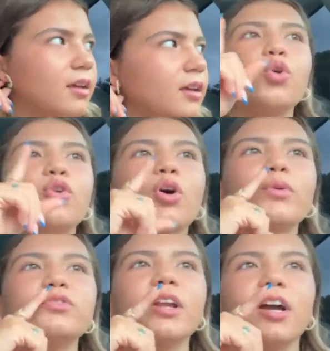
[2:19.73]
You know which
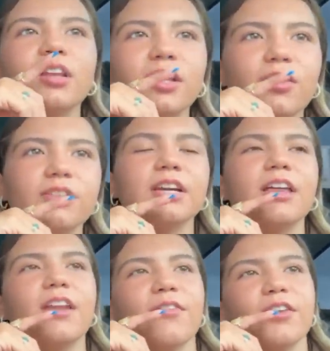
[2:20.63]
one I got the other day
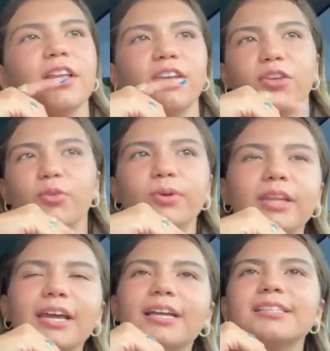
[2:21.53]
that I feel like you would
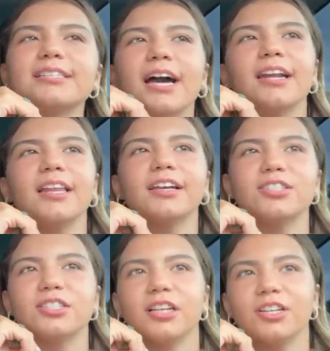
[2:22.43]
like because it's kind of like a
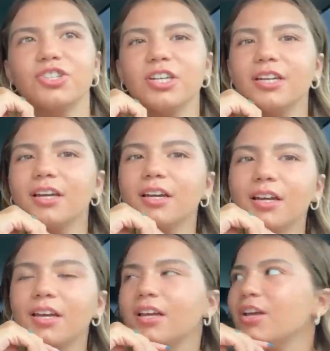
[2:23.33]
slushy? What is
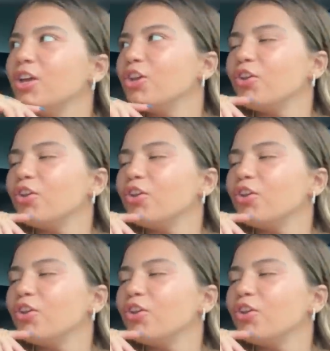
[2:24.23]
it?